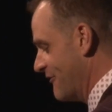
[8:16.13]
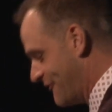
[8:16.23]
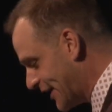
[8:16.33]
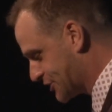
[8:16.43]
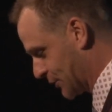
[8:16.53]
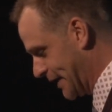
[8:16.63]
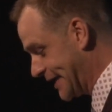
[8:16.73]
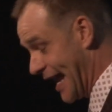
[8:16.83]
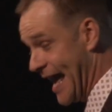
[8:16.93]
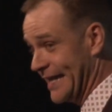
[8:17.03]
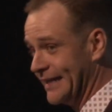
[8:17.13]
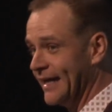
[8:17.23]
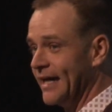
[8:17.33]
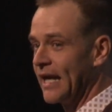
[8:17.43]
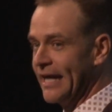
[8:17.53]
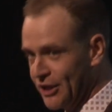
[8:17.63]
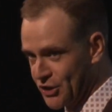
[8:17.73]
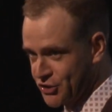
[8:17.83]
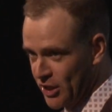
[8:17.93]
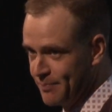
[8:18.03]
victory and
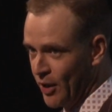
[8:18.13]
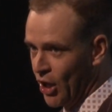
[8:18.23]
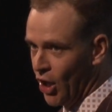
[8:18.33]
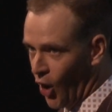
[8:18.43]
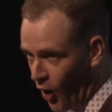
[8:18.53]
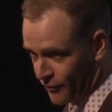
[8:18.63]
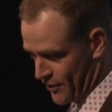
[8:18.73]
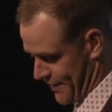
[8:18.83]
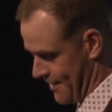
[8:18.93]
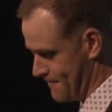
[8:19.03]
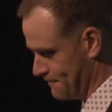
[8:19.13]
leadership over them.